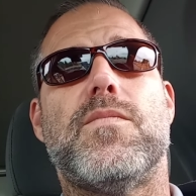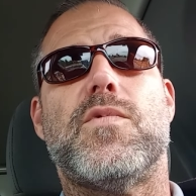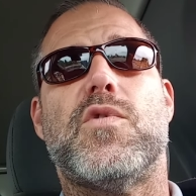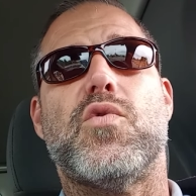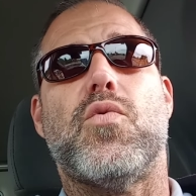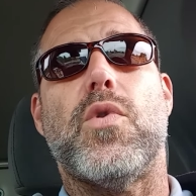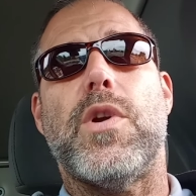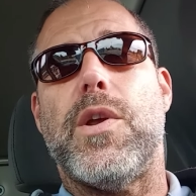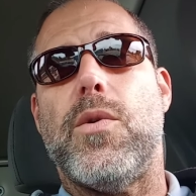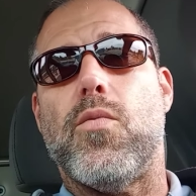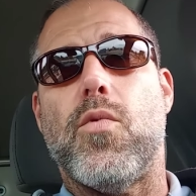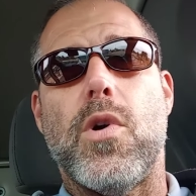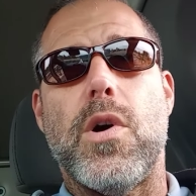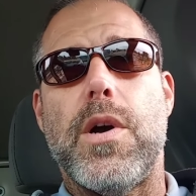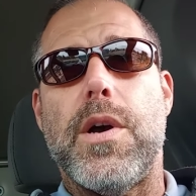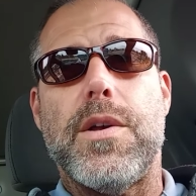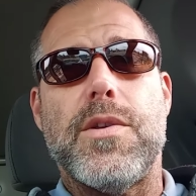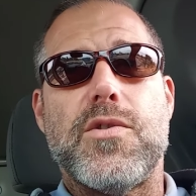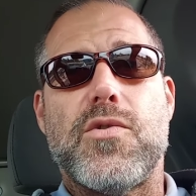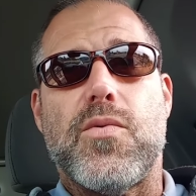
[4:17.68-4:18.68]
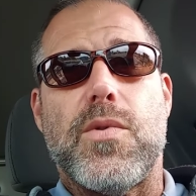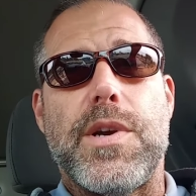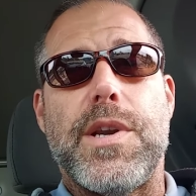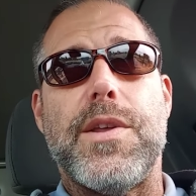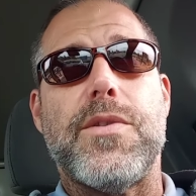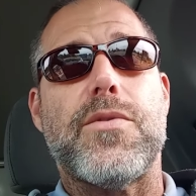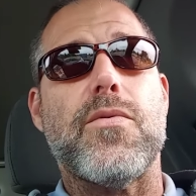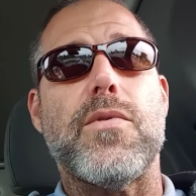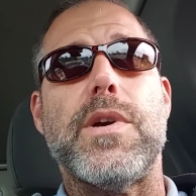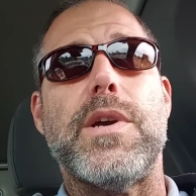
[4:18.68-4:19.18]
twenty-one,
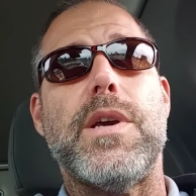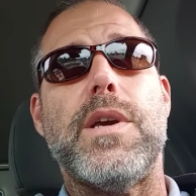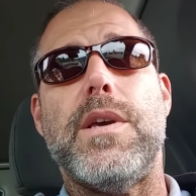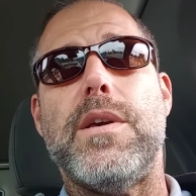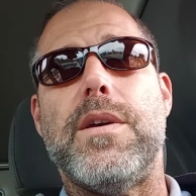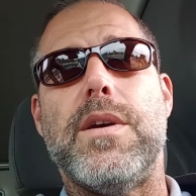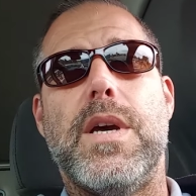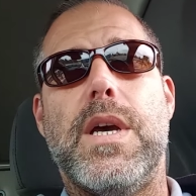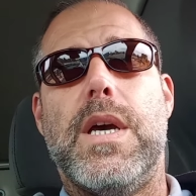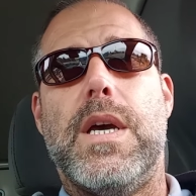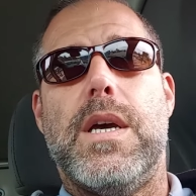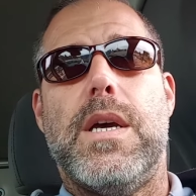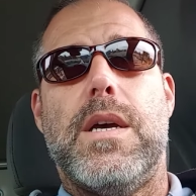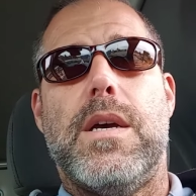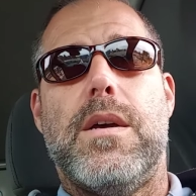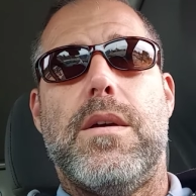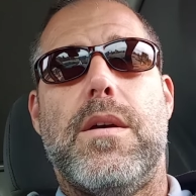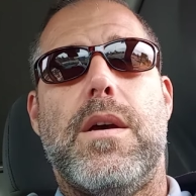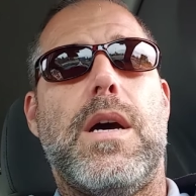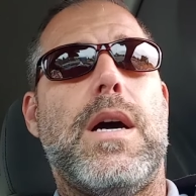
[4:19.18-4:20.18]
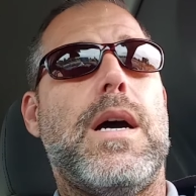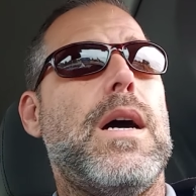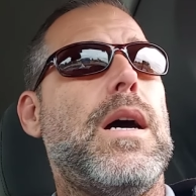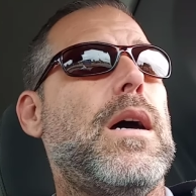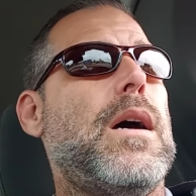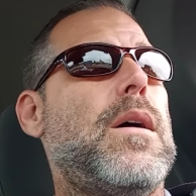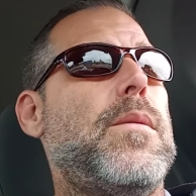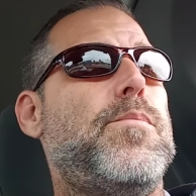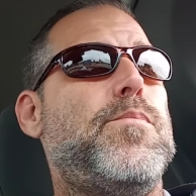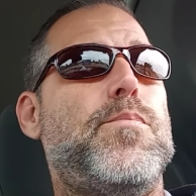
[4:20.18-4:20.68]
twenty-three
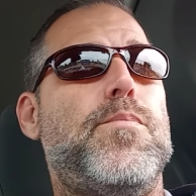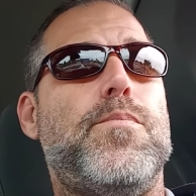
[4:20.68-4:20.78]
uh,